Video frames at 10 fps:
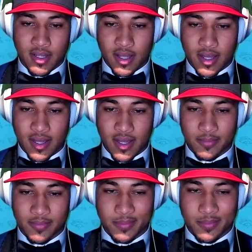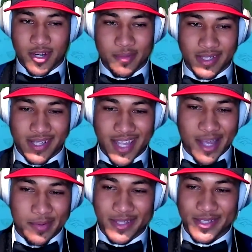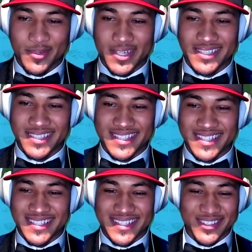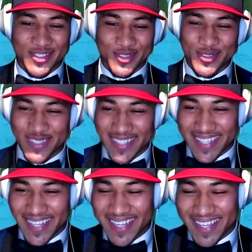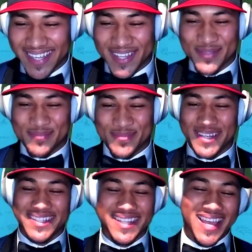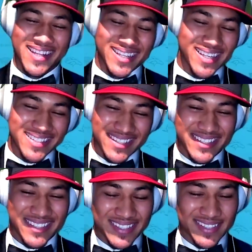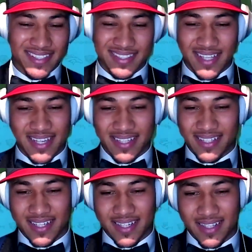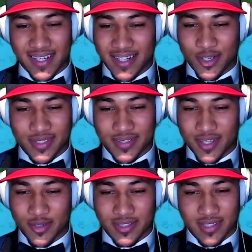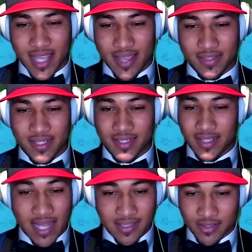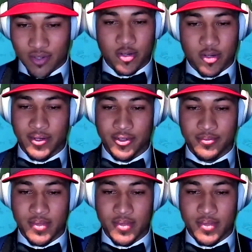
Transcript: I'm sorry about that comment about the ranch. It's still true. But yeah, like I said, just excited. And I know this coaching staff and the guys in the quarterback room